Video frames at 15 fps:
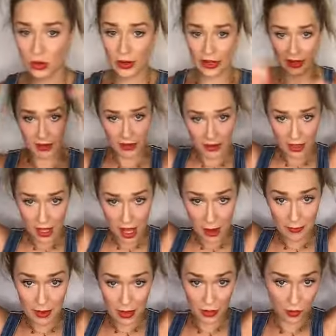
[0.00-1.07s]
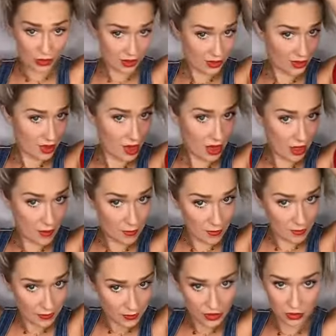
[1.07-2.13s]
quick a bun with,
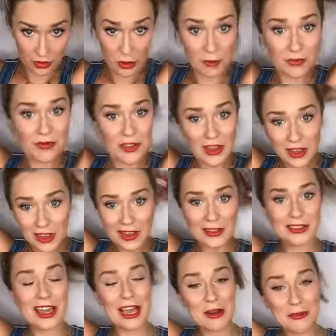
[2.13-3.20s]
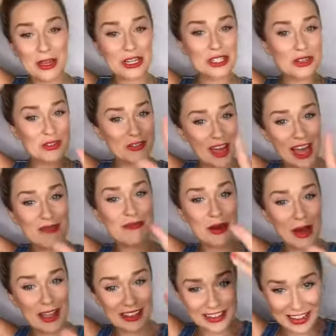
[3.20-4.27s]
um, so take a picture of that
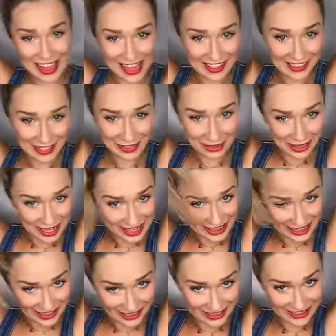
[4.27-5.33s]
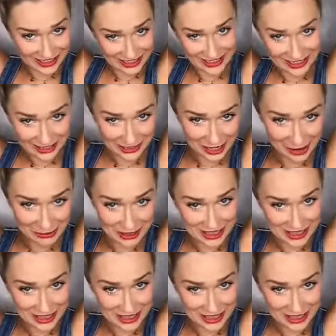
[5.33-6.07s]
bun and then look at this. Look how